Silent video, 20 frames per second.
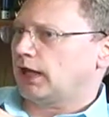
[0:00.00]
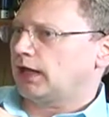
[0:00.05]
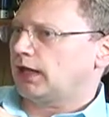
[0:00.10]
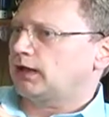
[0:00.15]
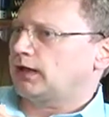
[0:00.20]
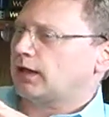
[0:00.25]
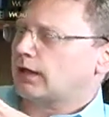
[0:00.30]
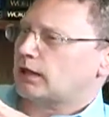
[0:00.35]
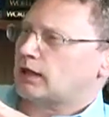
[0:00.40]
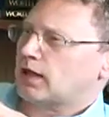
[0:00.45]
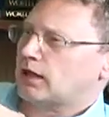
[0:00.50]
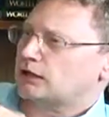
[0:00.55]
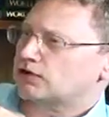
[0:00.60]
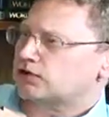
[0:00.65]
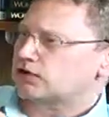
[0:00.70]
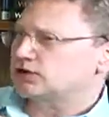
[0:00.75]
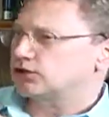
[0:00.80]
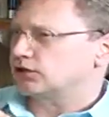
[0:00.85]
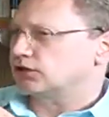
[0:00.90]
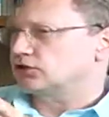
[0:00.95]
and it
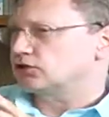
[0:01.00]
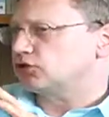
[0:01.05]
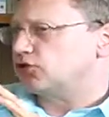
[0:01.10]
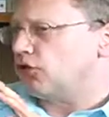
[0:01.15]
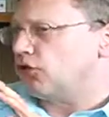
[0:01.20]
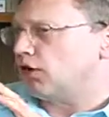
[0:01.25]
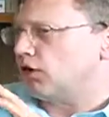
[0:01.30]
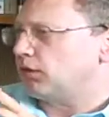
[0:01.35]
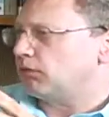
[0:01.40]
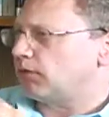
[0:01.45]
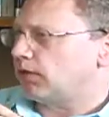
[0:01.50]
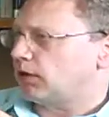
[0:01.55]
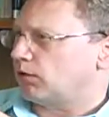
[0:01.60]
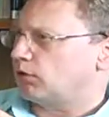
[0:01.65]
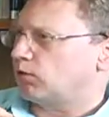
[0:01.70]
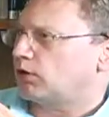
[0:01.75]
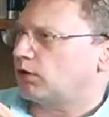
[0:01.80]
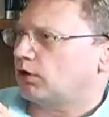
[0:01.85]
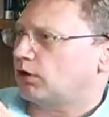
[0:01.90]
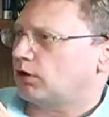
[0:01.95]
allows us to talk
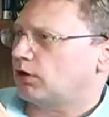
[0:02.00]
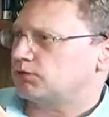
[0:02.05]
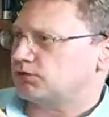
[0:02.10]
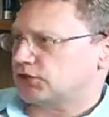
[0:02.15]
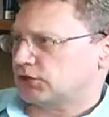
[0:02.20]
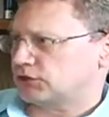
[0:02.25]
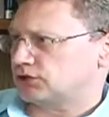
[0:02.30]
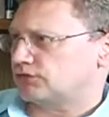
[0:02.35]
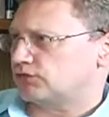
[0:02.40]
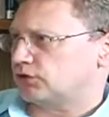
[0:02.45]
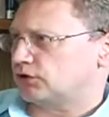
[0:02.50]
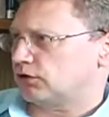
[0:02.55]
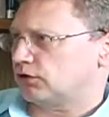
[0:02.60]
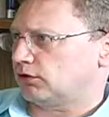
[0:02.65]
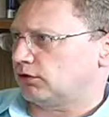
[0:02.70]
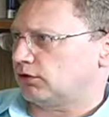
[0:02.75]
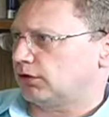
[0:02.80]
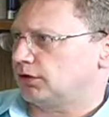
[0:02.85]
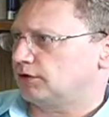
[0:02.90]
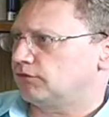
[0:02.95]
about what our objectives
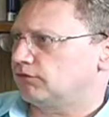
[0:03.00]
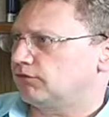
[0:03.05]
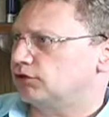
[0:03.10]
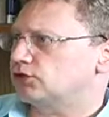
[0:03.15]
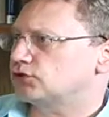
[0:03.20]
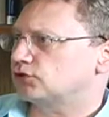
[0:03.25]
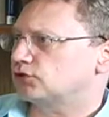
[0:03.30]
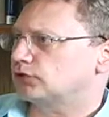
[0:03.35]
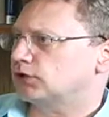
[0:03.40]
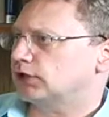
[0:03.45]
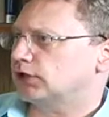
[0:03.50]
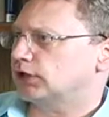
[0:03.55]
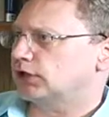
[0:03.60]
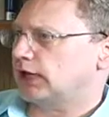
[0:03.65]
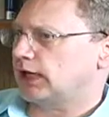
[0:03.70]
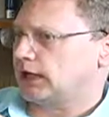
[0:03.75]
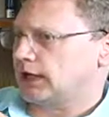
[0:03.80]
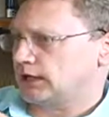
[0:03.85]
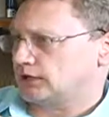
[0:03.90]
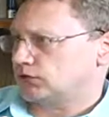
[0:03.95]
are individually
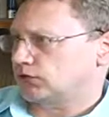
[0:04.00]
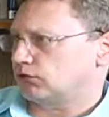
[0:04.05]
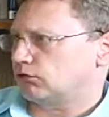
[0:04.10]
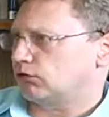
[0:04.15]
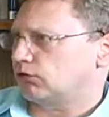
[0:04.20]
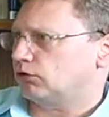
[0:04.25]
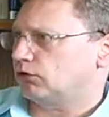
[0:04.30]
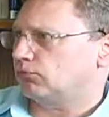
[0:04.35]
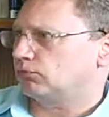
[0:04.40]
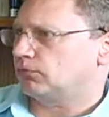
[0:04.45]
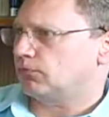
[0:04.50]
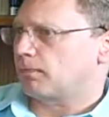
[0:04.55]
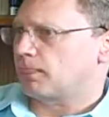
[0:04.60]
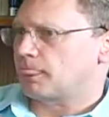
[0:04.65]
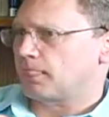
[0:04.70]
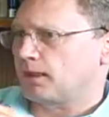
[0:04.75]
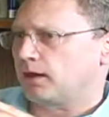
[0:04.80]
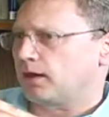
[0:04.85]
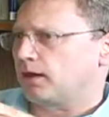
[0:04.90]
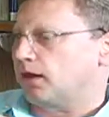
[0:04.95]
and as a group.
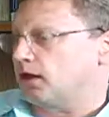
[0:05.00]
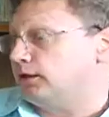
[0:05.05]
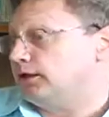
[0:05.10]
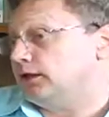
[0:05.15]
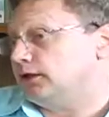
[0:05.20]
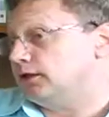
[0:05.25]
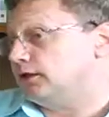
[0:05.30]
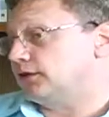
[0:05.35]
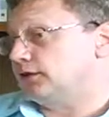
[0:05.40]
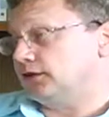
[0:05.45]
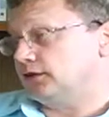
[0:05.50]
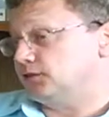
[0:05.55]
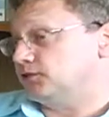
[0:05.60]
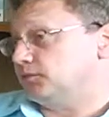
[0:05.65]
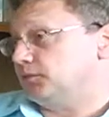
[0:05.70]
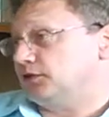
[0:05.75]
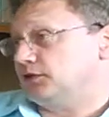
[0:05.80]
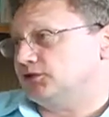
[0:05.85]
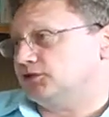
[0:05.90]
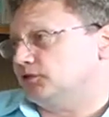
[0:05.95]
And the other thing
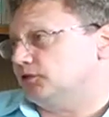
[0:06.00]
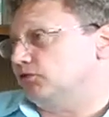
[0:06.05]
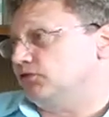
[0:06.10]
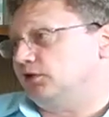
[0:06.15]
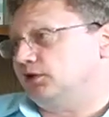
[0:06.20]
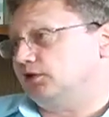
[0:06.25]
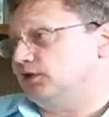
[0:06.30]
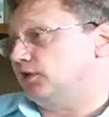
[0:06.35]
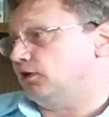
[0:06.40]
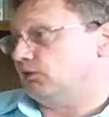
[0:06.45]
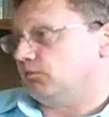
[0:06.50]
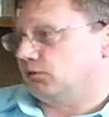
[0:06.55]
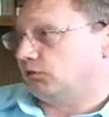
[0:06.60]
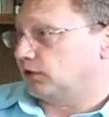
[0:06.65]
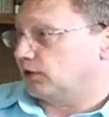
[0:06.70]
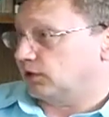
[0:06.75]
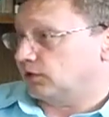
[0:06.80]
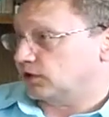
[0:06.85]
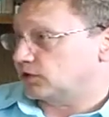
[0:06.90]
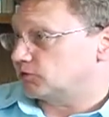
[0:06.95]
it's been is a great
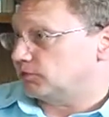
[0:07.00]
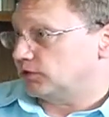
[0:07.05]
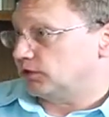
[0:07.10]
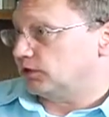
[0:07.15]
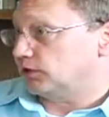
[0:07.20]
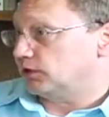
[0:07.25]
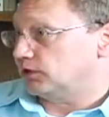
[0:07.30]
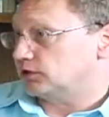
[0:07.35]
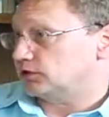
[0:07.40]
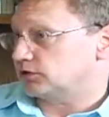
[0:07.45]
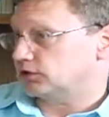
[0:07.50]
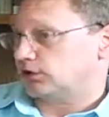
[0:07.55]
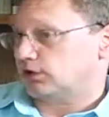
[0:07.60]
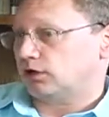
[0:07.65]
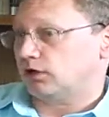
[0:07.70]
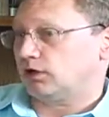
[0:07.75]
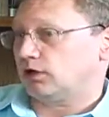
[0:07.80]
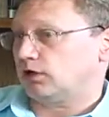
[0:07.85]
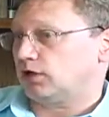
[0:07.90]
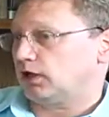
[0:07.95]
networking experience.
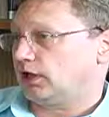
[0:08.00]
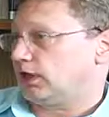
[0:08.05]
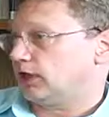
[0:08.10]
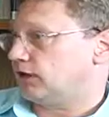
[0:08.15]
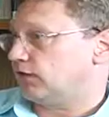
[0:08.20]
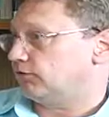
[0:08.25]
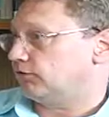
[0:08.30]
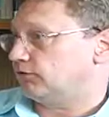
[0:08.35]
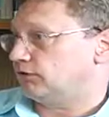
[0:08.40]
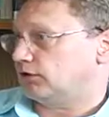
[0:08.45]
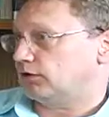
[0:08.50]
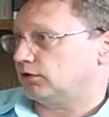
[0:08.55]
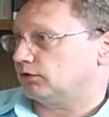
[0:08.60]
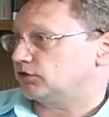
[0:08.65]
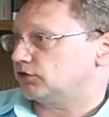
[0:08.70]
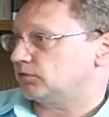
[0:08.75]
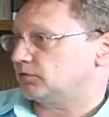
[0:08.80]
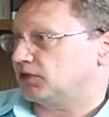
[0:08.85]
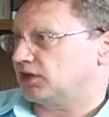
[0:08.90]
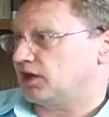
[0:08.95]
Uh, I have uh,
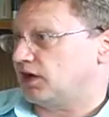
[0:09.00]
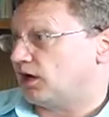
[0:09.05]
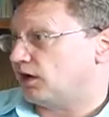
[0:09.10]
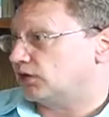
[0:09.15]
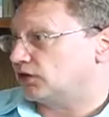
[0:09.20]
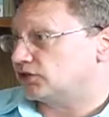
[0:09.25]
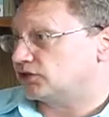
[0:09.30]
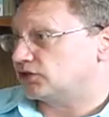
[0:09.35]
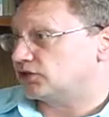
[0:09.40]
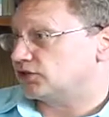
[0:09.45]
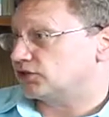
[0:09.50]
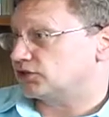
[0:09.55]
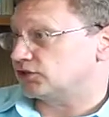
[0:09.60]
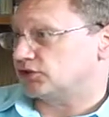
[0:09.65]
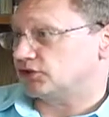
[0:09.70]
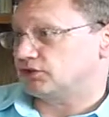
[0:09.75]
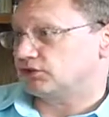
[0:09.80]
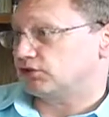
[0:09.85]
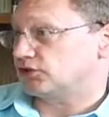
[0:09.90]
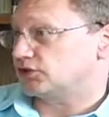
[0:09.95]
some of the colleges
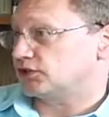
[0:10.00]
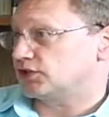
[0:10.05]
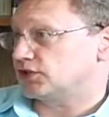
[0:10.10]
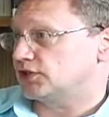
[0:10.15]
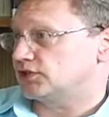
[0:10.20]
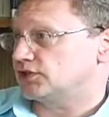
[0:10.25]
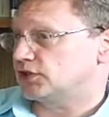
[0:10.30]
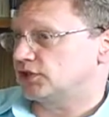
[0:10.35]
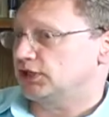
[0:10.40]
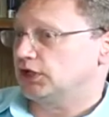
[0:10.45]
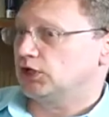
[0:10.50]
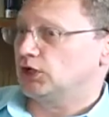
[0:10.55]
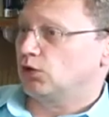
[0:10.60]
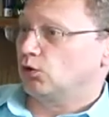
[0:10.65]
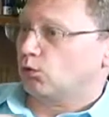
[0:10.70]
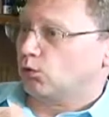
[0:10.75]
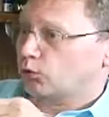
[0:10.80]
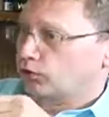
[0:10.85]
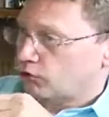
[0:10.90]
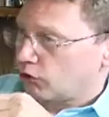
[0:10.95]
and universities
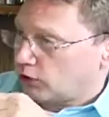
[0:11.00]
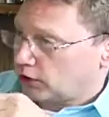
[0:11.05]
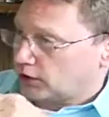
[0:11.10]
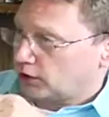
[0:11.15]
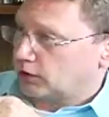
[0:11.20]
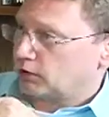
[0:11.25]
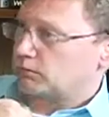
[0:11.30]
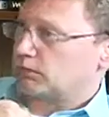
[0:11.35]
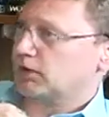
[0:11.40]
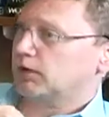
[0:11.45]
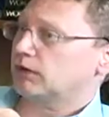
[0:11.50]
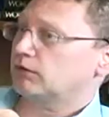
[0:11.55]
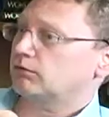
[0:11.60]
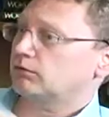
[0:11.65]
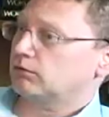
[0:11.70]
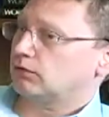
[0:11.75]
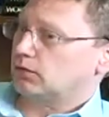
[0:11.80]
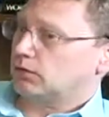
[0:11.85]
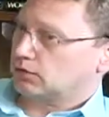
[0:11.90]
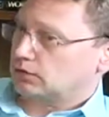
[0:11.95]
talking
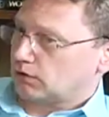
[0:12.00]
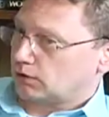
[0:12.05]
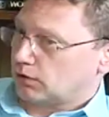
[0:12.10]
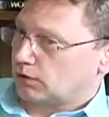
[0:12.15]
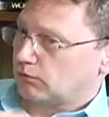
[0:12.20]
about uh,